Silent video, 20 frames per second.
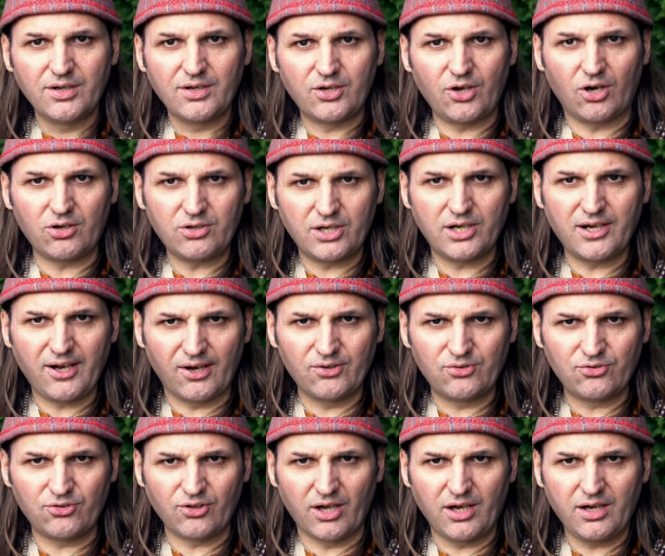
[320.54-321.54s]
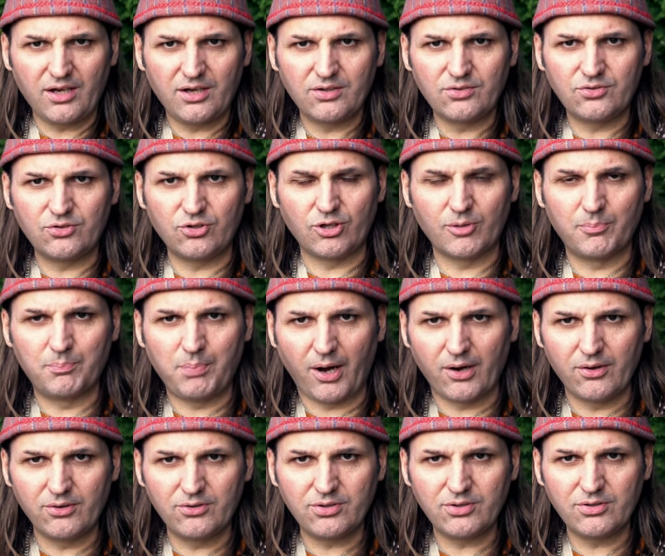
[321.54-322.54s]
got closer to the
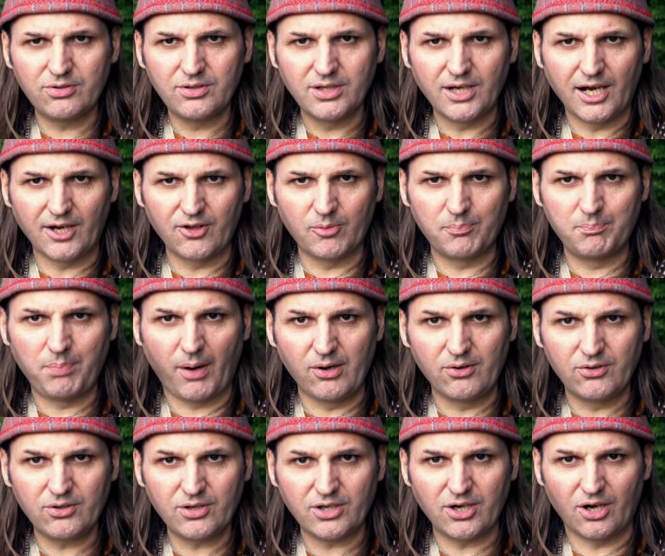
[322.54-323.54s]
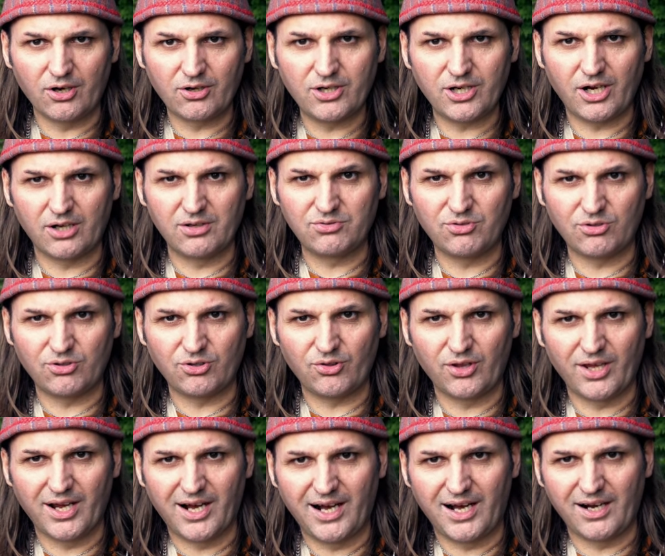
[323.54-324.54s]
boat, and the boat got closer to
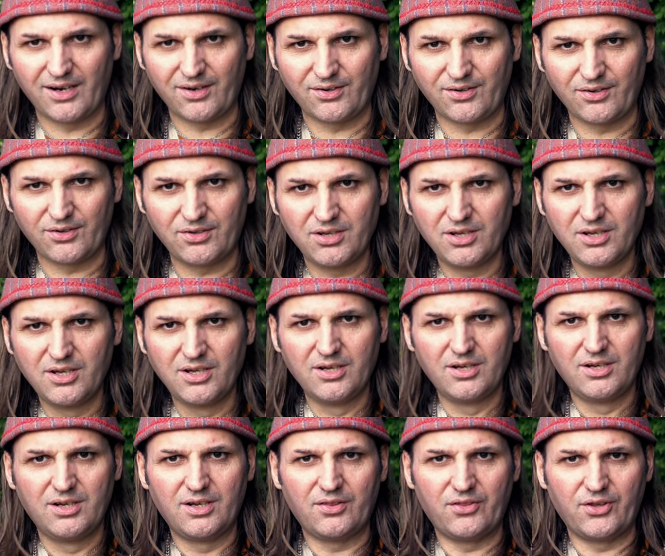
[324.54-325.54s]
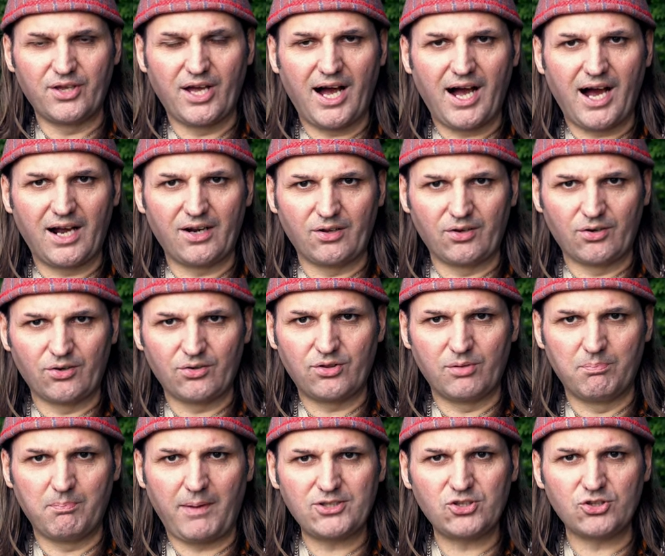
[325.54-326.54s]
the island,
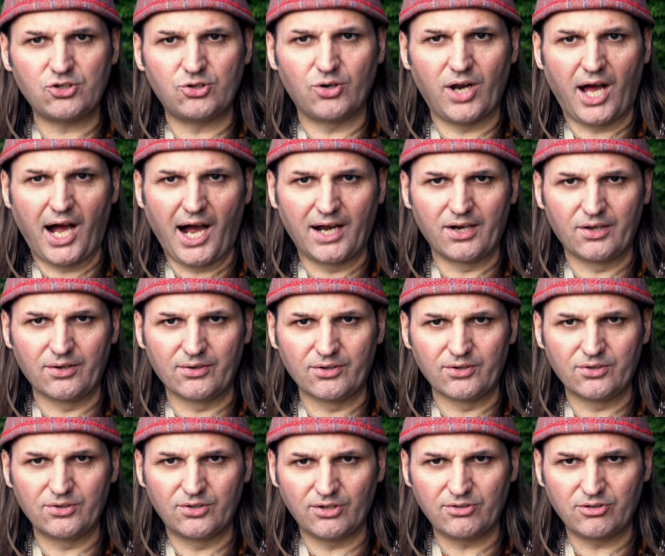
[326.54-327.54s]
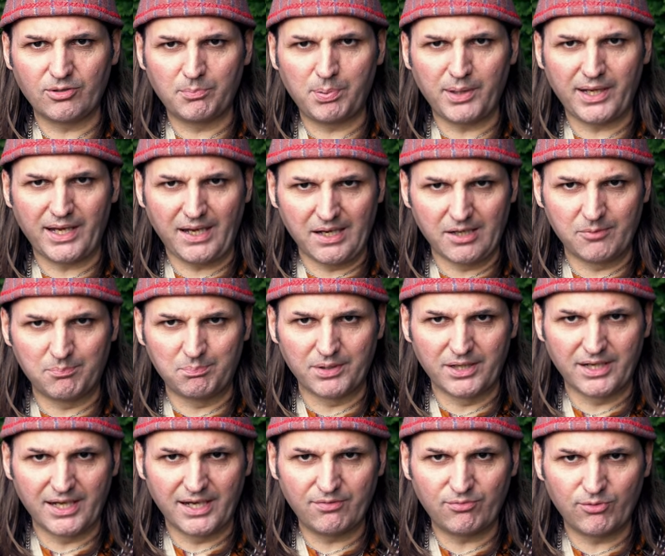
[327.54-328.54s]
the magical island, disappeared
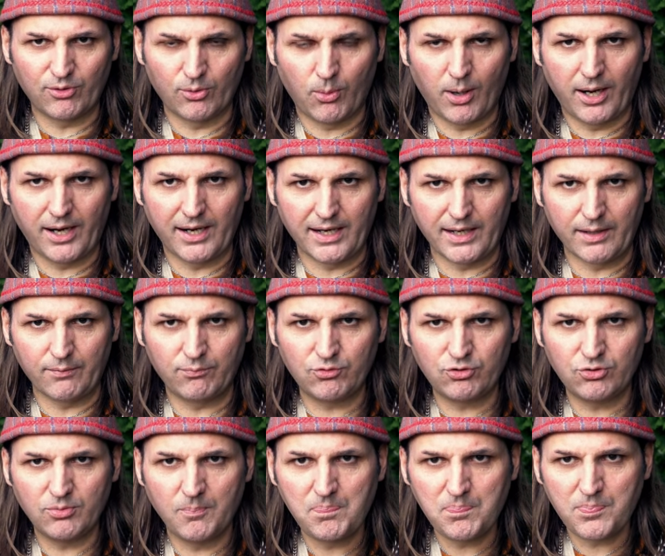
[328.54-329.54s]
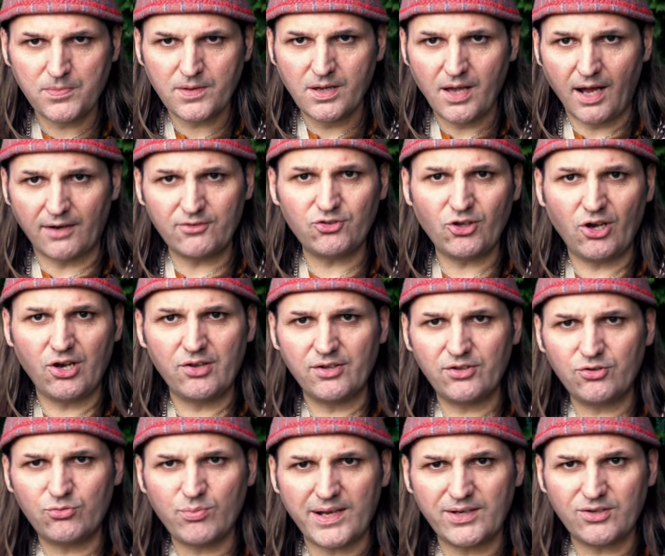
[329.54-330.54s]
beneath the waves. And so
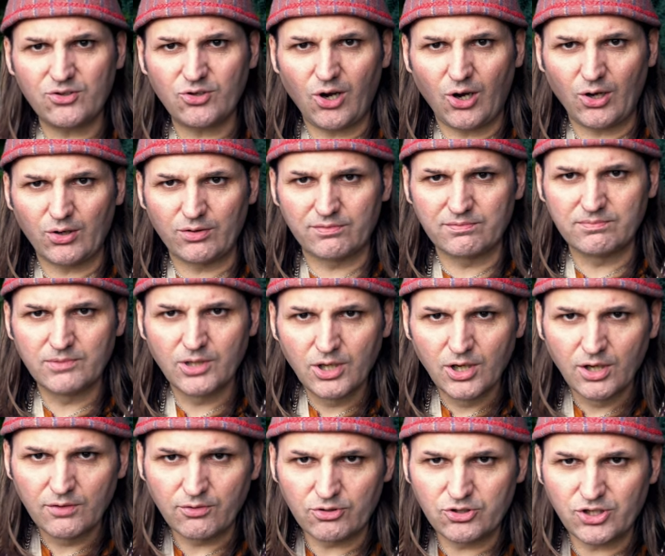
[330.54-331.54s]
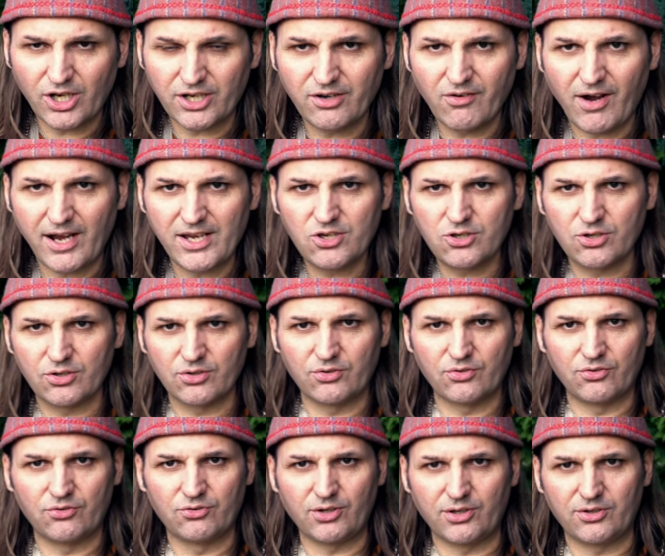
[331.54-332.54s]
this went on for
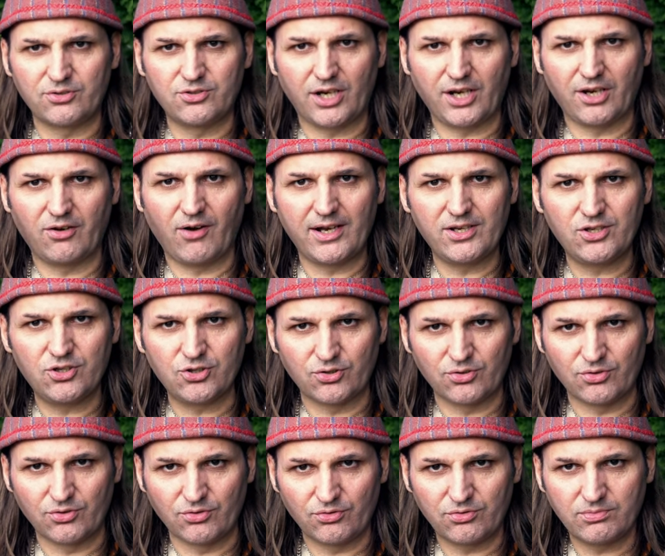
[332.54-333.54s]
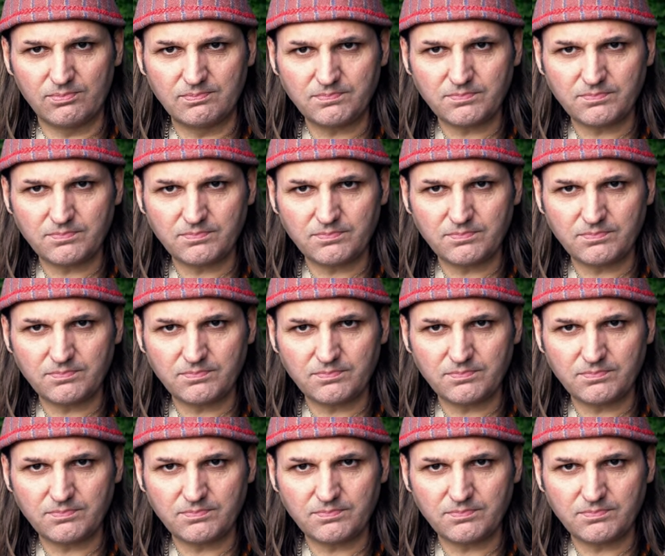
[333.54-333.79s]
generations and generations.